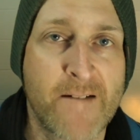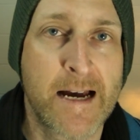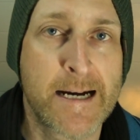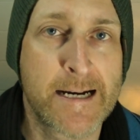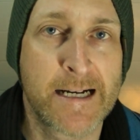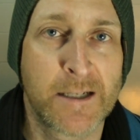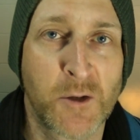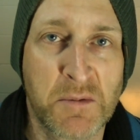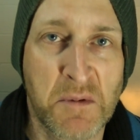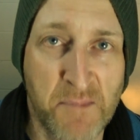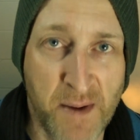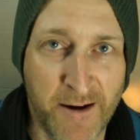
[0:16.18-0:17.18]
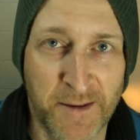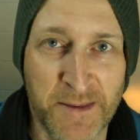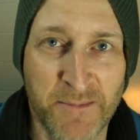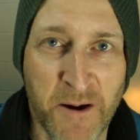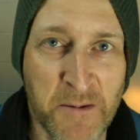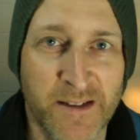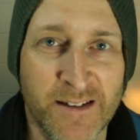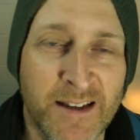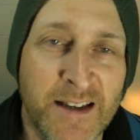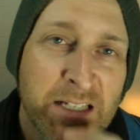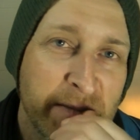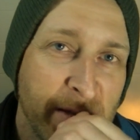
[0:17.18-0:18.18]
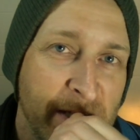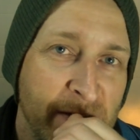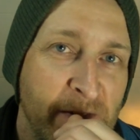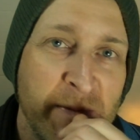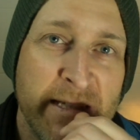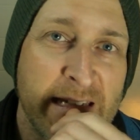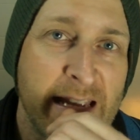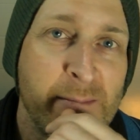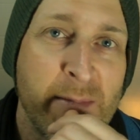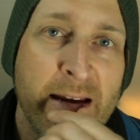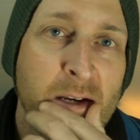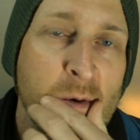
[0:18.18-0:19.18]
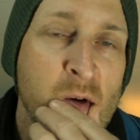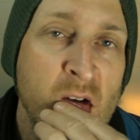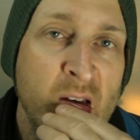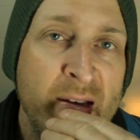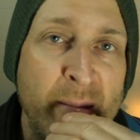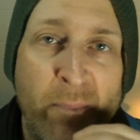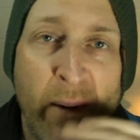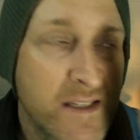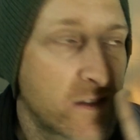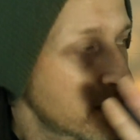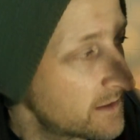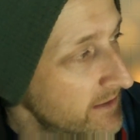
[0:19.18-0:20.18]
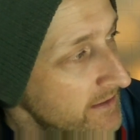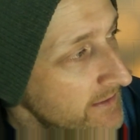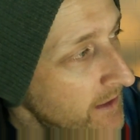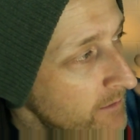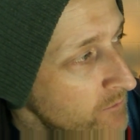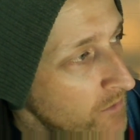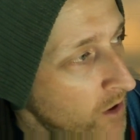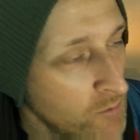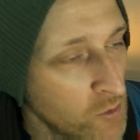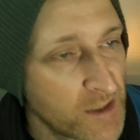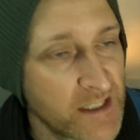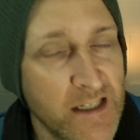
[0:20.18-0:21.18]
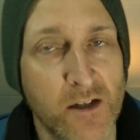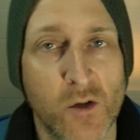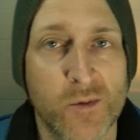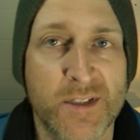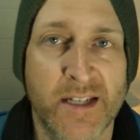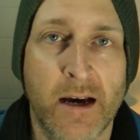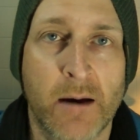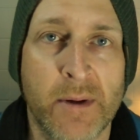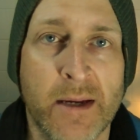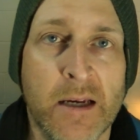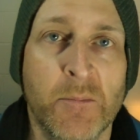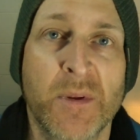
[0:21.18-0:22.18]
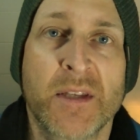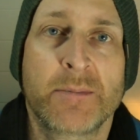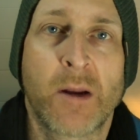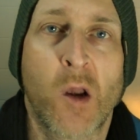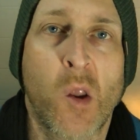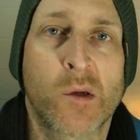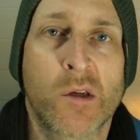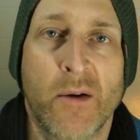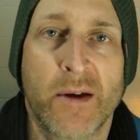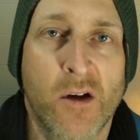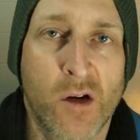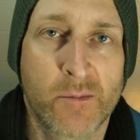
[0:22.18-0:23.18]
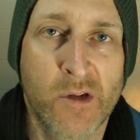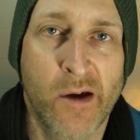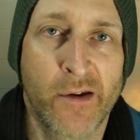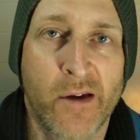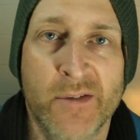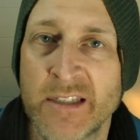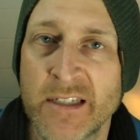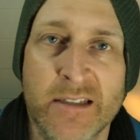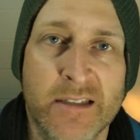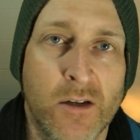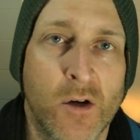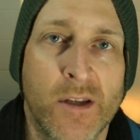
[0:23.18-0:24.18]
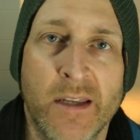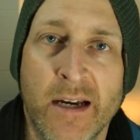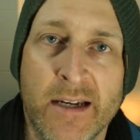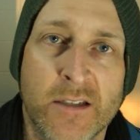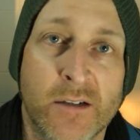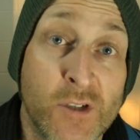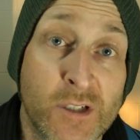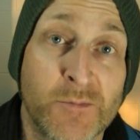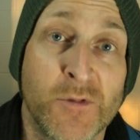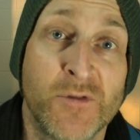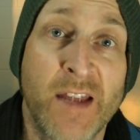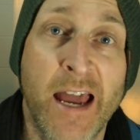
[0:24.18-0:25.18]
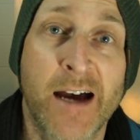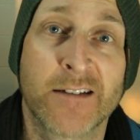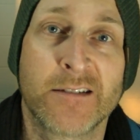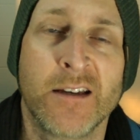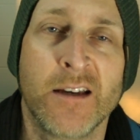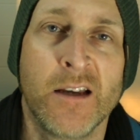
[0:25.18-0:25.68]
Looking a bit bare at the moment, especially from this camera angle. Basically, I'm looking to get it all set up, but there's been a lot going on. I'm going overseas in 9 days. I've just moved house.